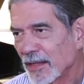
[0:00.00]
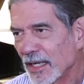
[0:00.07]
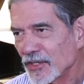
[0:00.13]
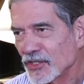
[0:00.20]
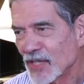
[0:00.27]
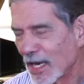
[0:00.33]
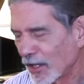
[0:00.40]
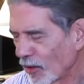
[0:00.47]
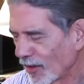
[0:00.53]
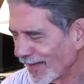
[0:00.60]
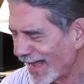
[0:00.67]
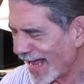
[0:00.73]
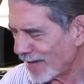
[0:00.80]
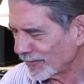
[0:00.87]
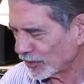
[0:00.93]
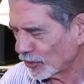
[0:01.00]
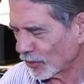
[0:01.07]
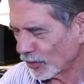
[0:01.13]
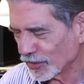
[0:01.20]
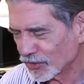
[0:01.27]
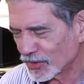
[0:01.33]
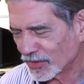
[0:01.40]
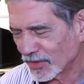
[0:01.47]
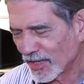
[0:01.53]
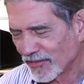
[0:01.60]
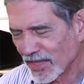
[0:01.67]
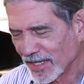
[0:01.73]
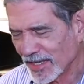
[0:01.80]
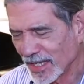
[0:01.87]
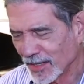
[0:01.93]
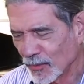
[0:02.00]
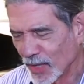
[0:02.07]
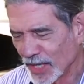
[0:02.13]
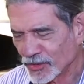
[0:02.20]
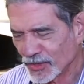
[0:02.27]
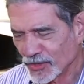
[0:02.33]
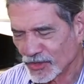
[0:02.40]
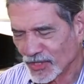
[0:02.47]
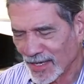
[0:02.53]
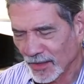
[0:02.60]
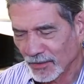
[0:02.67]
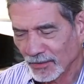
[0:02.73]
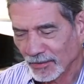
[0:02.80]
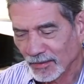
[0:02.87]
it's got all the half tones of the Western scale.